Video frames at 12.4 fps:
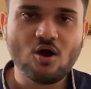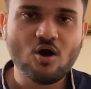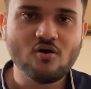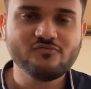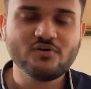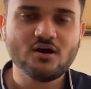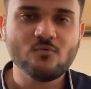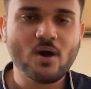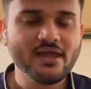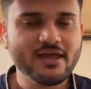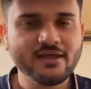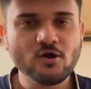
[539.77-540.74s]
of
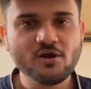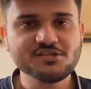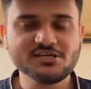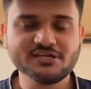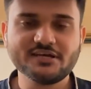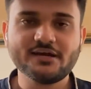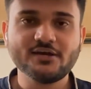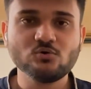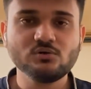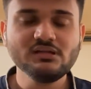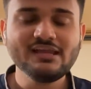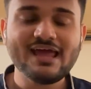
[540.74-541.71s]
why I got rejected at
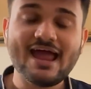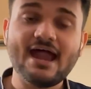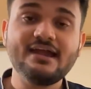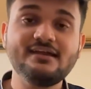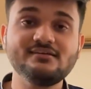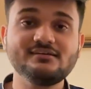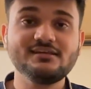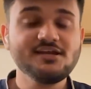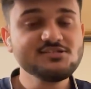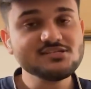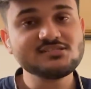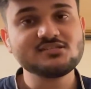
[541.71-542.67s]
Google. And
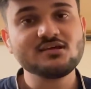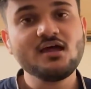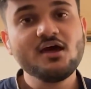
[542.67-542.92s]
let's just